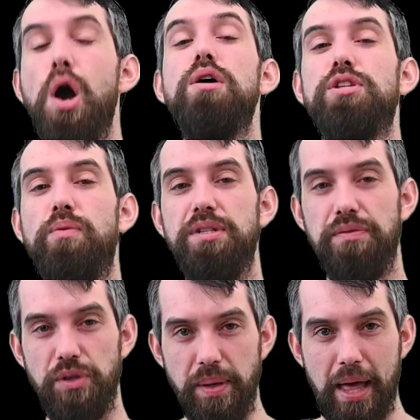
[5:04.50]
consequence
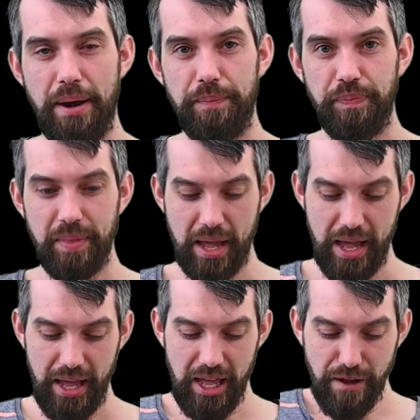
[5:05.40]
of doing that.
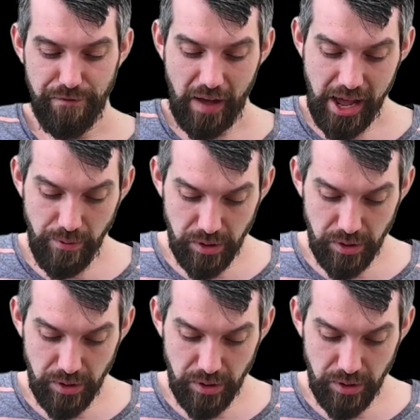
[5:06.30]
If I